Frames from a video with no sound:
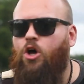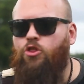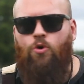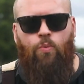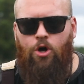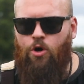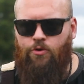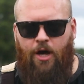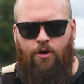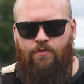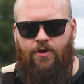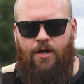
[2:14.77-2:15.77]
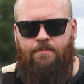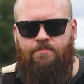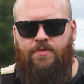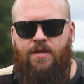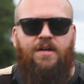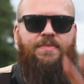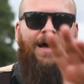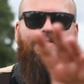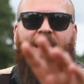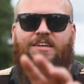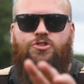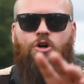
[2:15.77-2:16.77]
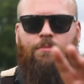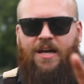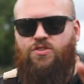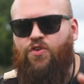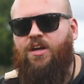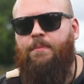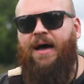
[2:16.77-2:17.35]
the world over. Now, next up, let's think